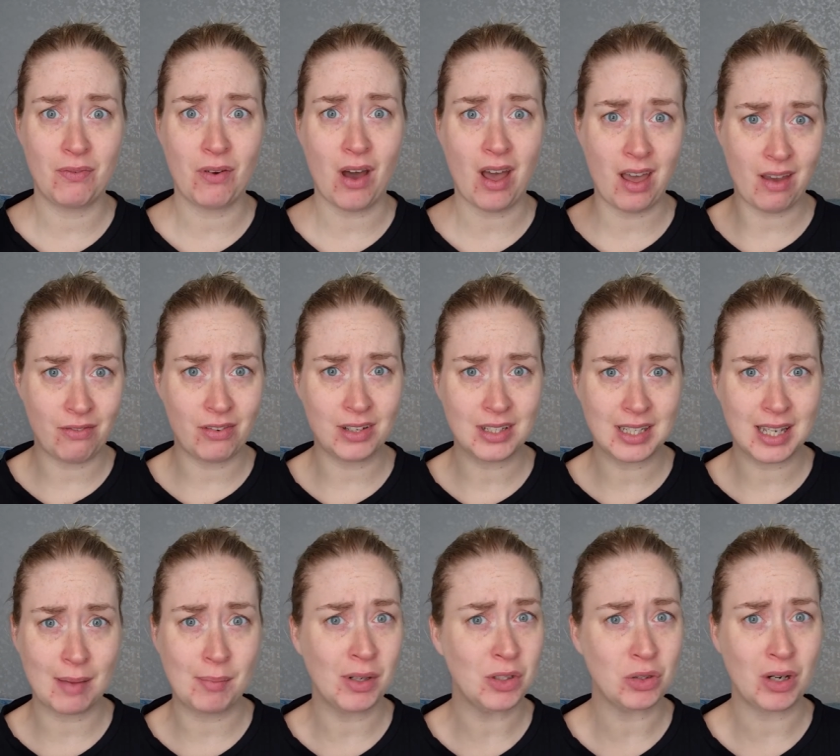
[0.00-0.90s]
forever to
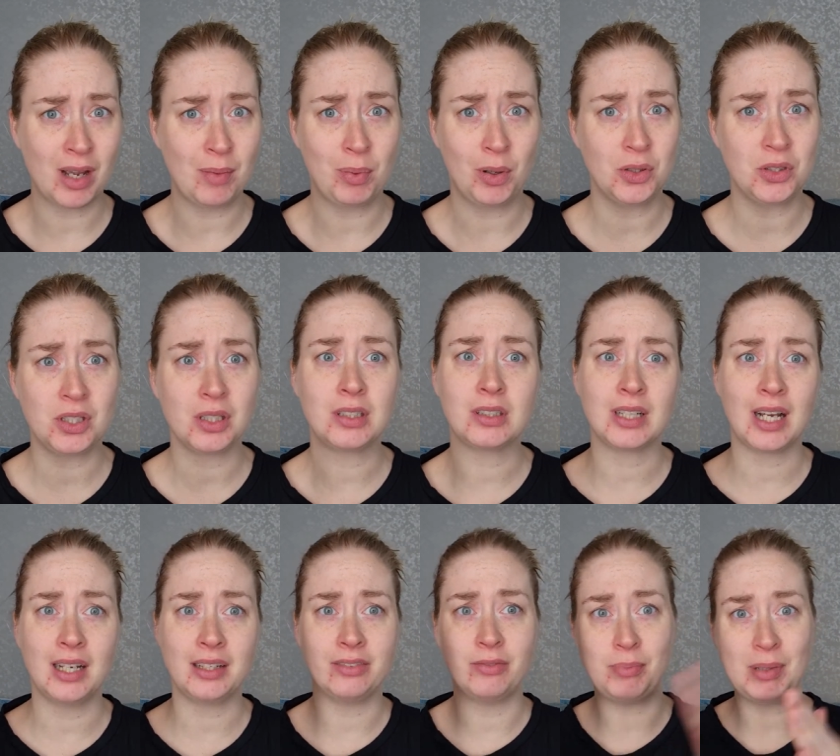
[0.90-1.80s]
get my tripod to
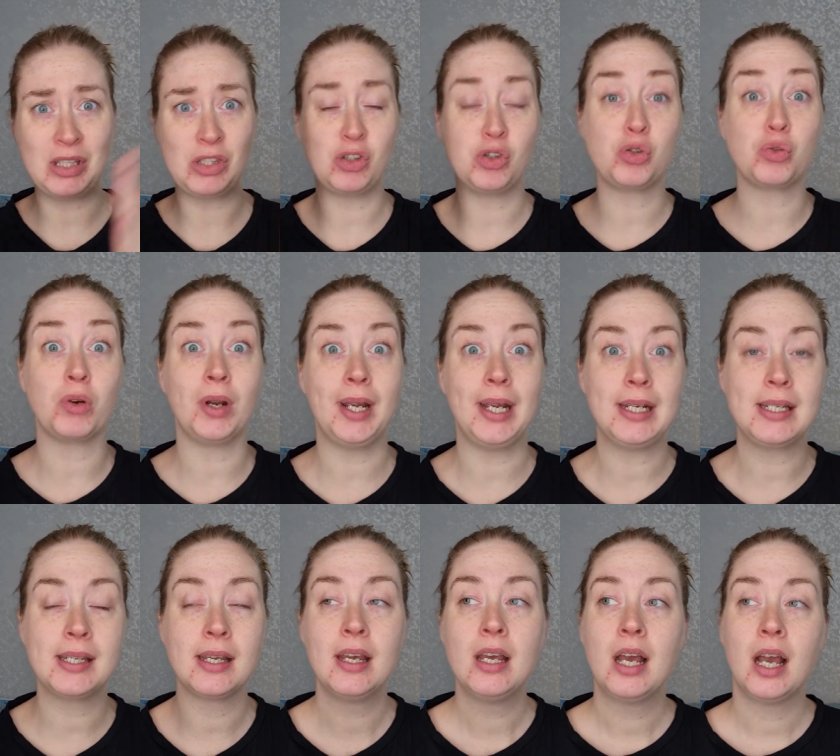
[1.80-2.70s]
kind of be
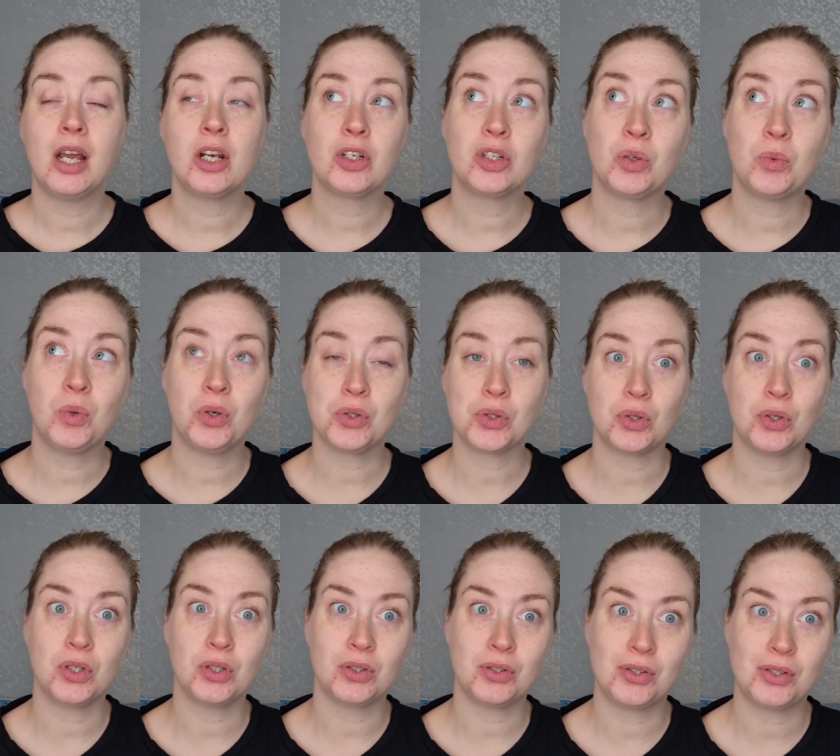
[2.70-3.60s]
straight. I don't know what's
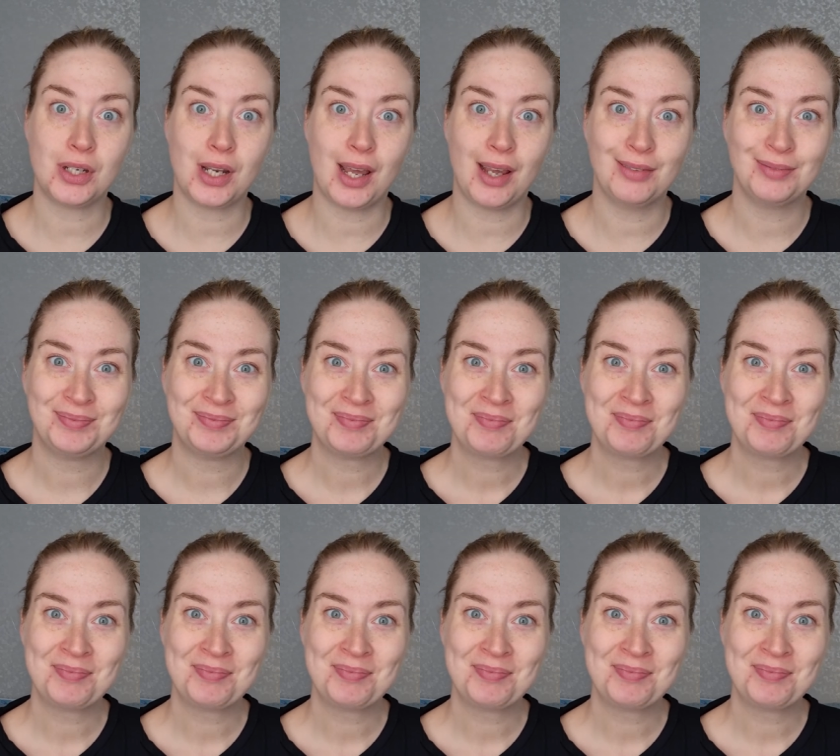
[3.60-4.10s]
going on today.